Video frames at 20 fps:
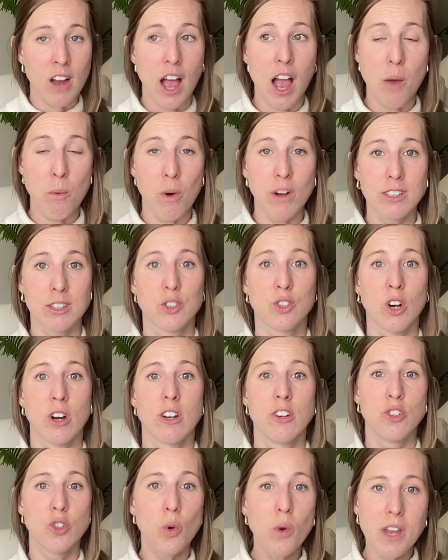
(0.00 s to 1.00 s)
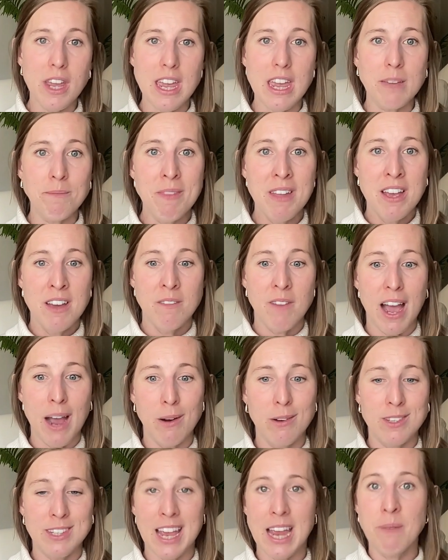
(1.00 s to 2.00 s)
I want to start enjoying. I
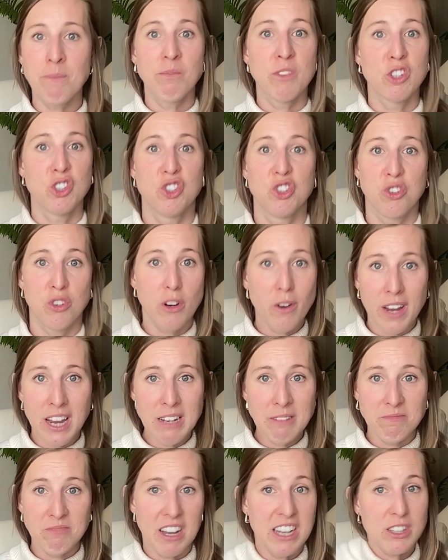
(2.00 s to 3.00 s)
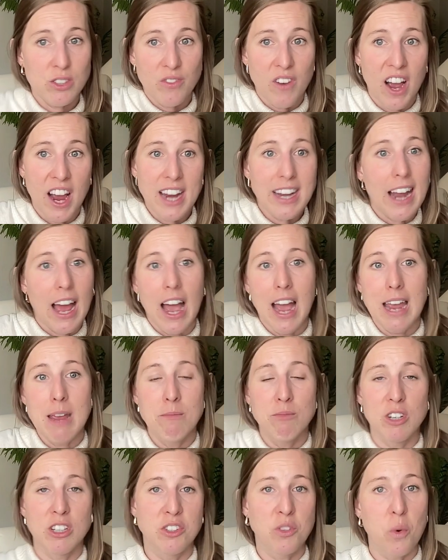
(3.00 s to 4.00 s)
would say, screw it. That's fine.
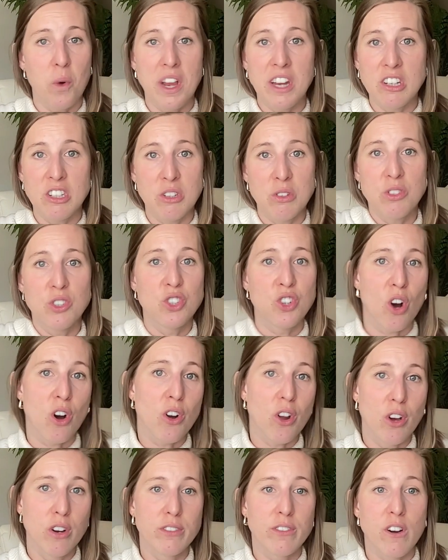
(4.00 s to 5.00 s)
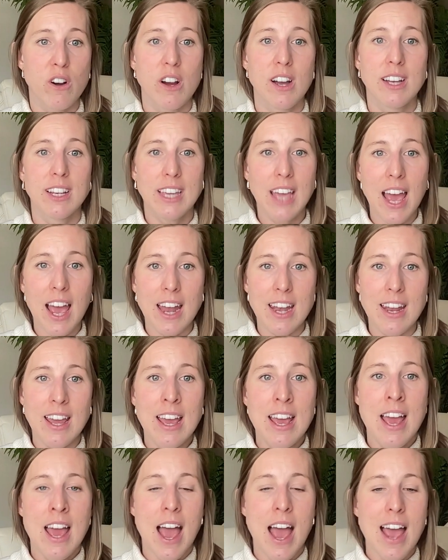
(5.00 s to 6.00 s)
I'm just going to start over again.
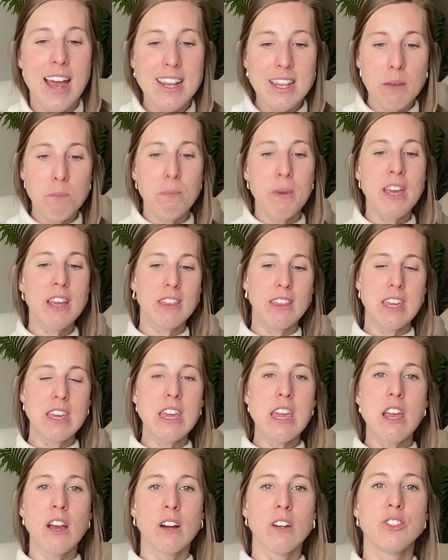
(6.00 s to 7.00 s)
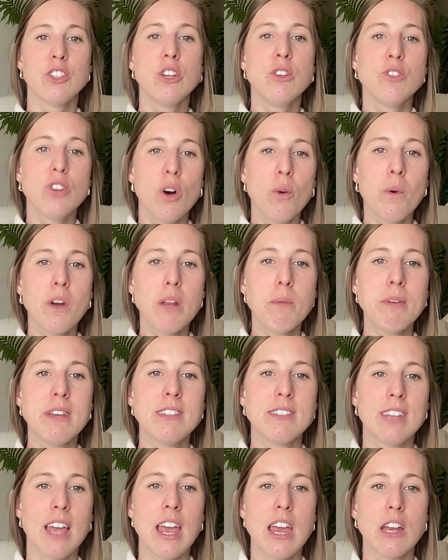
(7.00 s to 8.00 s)
And the big thing here is you don't want to be
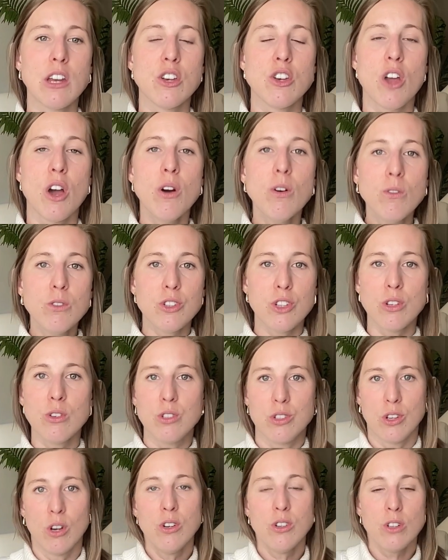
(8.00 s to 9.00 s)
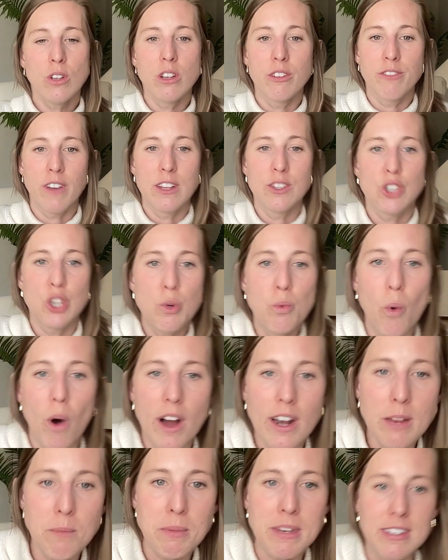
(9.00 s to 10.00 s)
saying no to social events. You
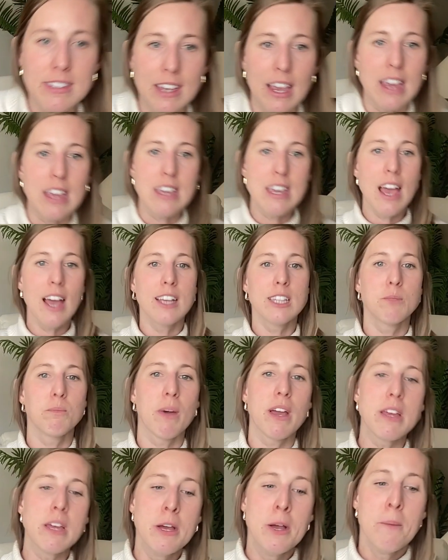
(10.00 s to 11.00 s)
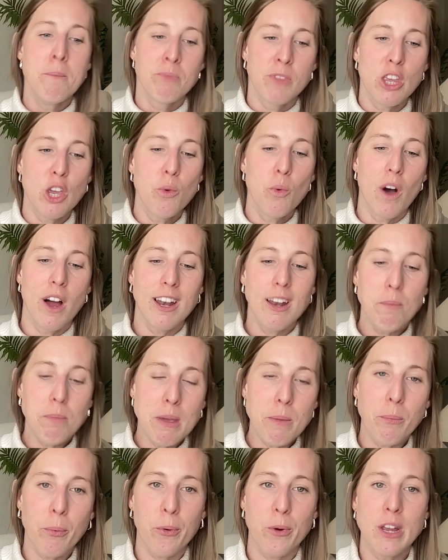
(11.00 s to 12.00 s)
want to be saying yes, but you want to be
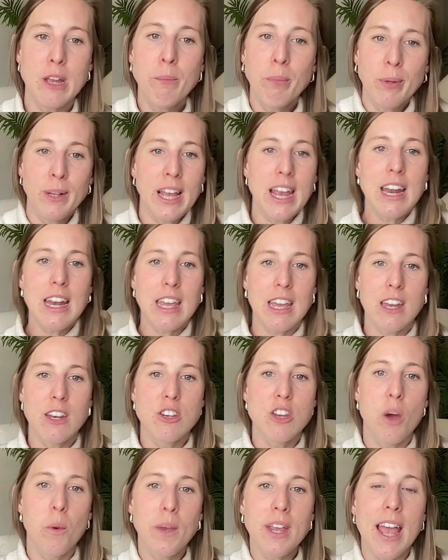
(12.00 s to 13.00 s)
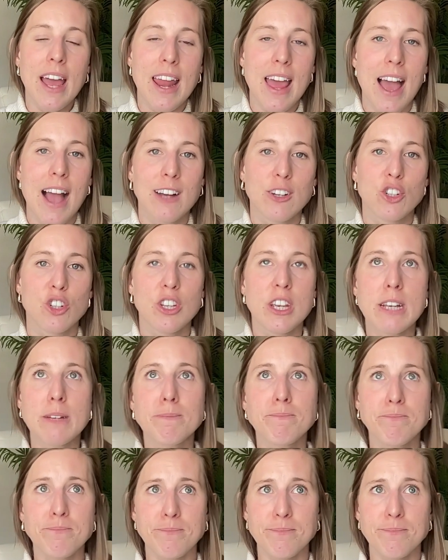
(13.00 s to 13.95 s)
pre-planning and knowing how to actually